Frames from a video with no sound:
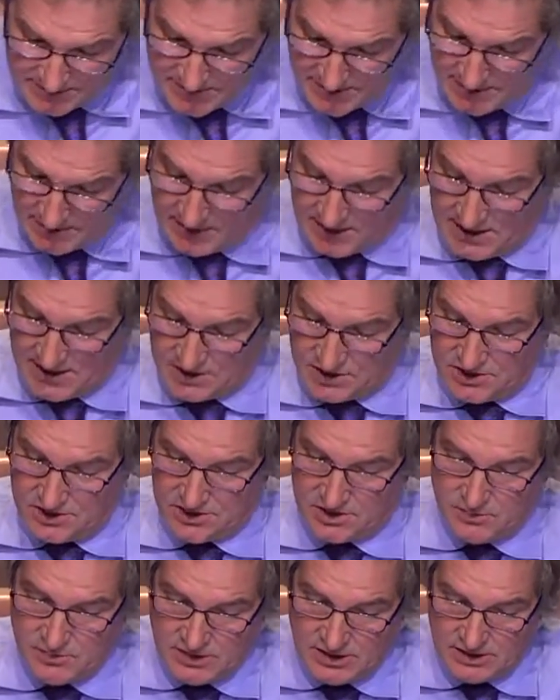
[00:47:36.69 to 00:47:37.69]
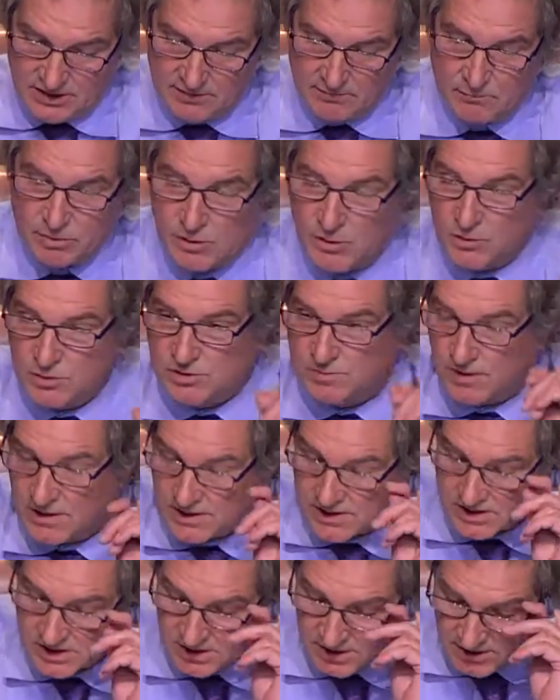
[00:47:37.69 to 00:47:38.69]
dedication is being imposed by
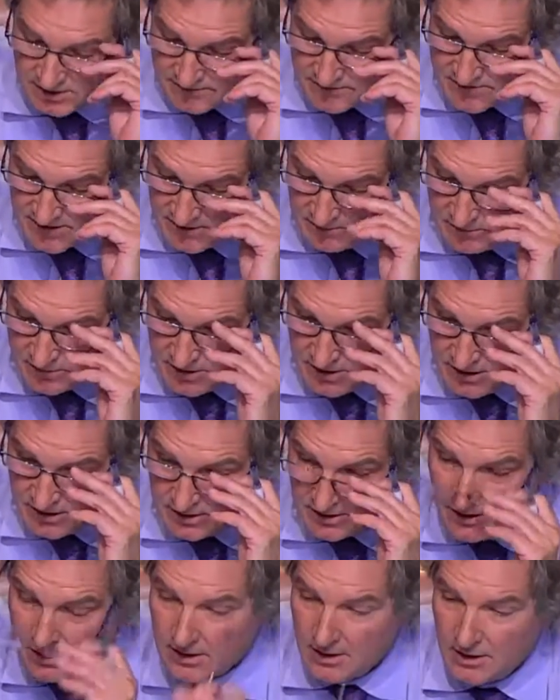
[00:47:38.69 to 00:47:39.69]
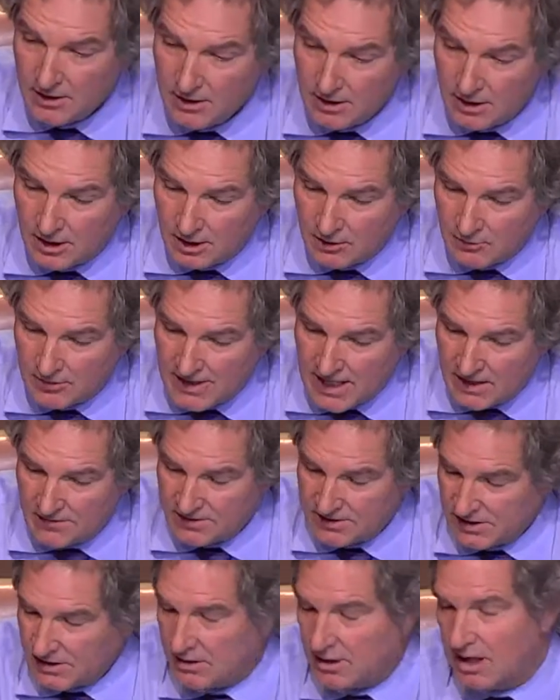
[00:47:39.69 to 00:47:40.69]
the city of Tempe without
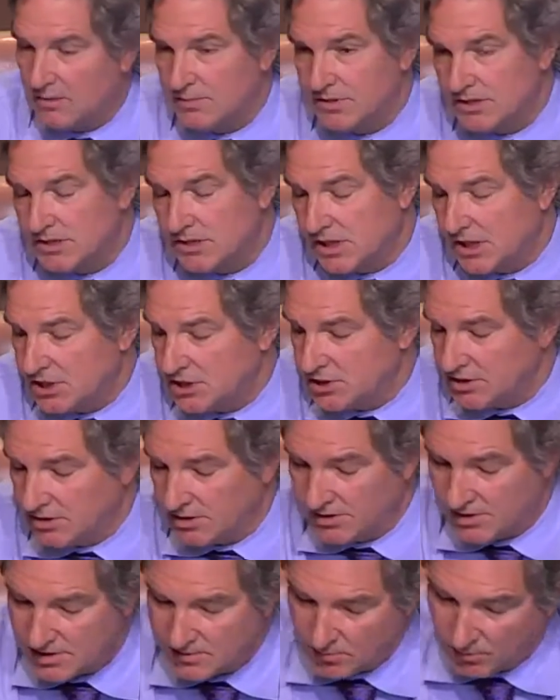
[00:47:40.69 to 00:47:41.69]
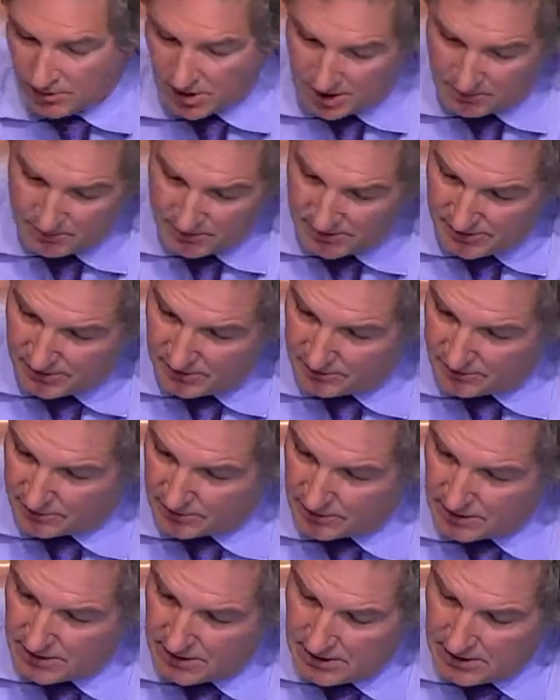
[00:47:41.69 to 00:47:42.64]
any compensation to this property owner.